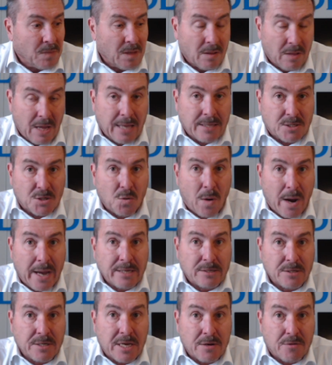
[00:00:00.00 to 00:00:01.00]
That's a way
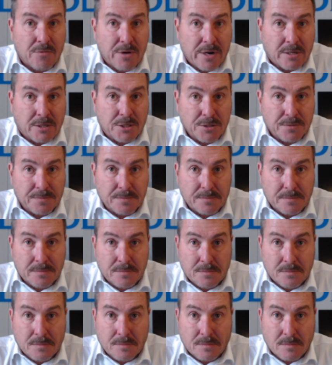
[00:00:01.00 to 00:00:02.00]
to get rich.
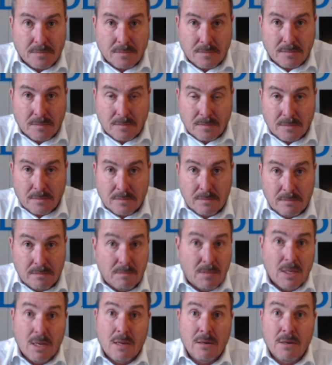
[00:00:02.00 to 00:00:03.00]

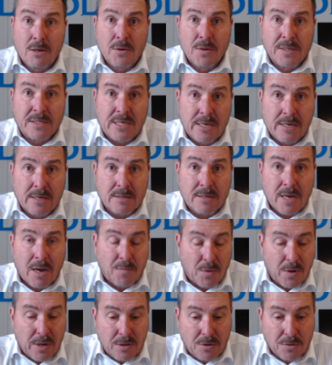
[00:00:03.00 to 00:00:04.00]
Annuity
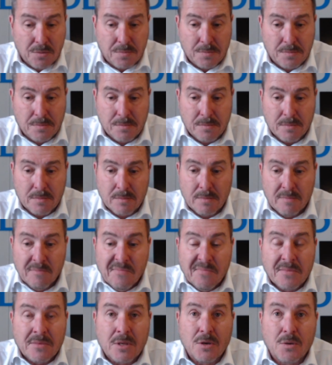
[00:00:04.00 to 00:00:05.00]
income, where
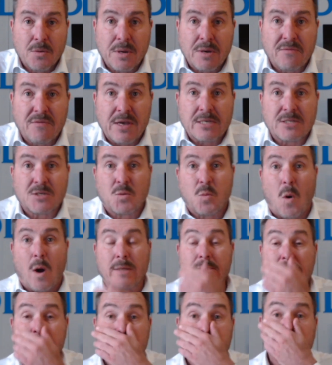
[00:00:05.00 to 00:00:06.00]
you invest
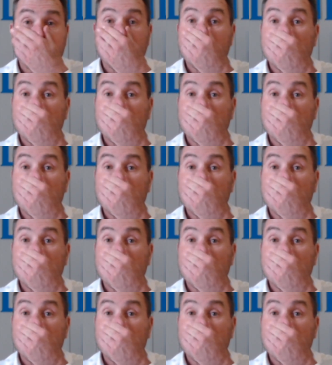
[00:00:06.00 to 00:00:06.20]
once.